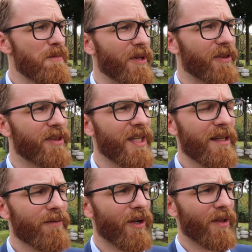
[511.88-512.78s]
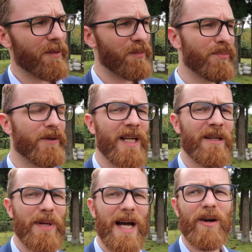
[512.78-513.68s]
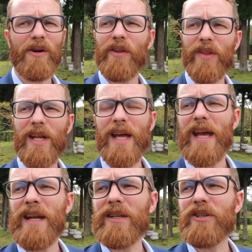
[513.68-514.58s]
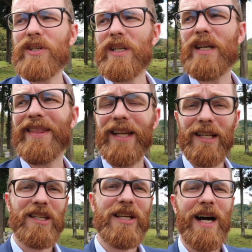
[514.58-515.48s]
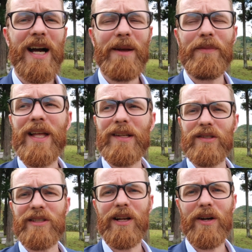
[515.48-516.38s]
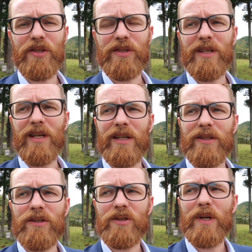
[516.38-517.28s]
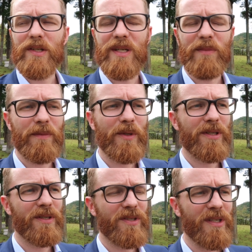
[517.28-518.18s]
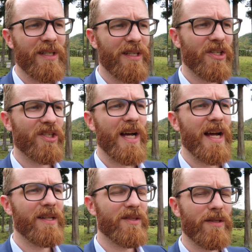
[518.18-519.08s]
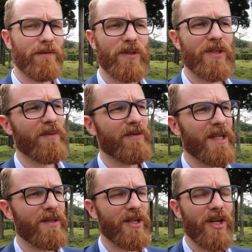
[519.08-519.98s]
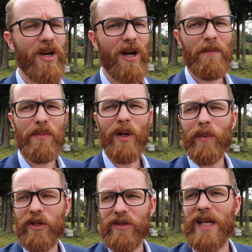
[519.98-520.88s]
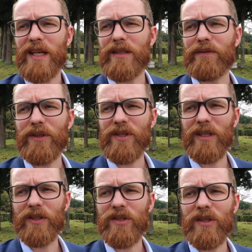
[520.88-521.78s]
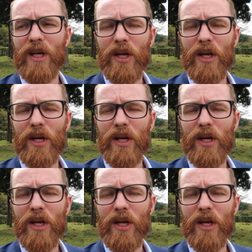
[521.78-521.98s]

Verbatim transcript: But think of all that brain power and that energy and that time that is lost just quite simply because science has for some reason not published negative results.